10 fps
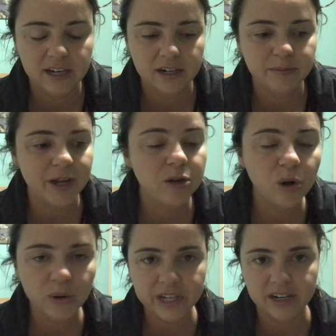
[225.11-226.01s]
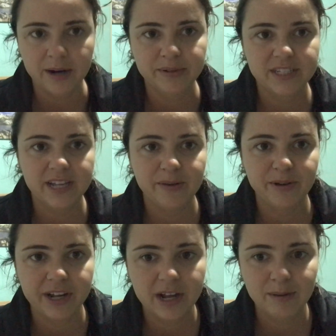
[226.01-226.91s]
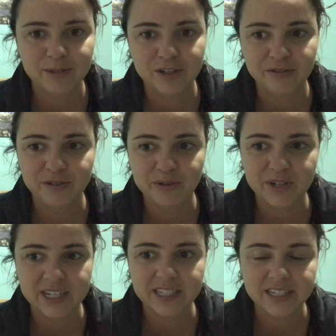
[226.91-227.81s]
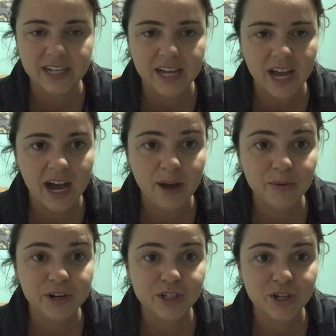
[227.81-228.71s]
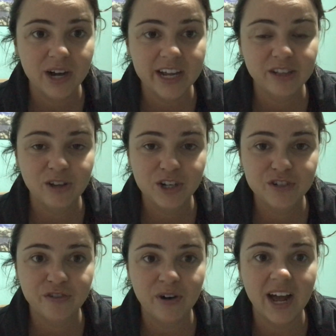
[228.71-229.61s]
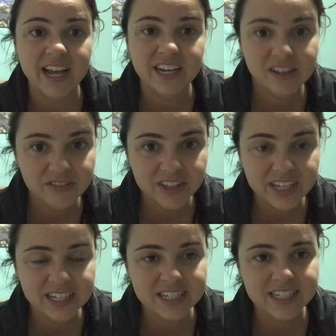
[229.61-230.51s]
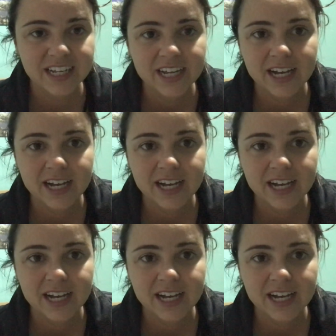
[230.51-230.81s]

or my goal here, I would say, when it comes to food is I want to try a large variety of things.